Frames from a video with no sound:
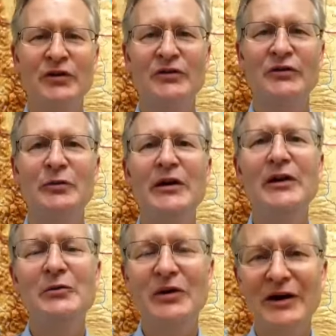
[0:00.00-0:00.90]

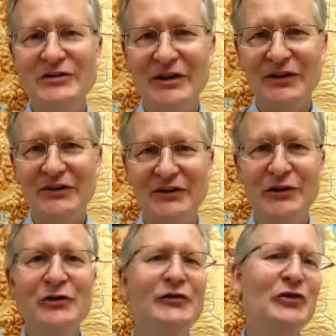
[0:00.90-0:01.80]
speaking projects and
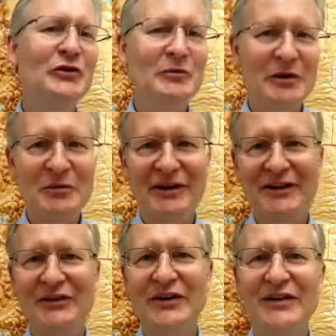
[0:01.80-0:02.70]
interviewing people
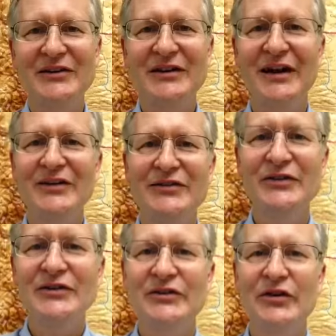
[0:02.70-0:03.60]
outside of class.
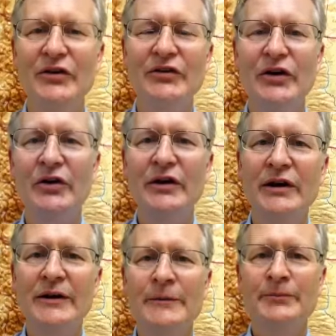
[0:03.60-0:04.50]
It's also
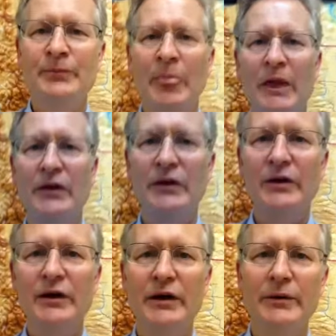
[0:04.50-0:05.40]

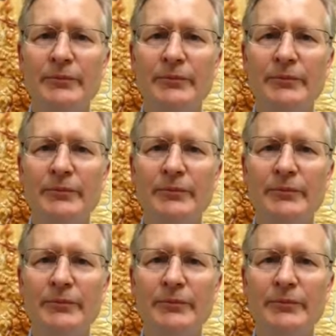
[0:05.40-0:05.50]
the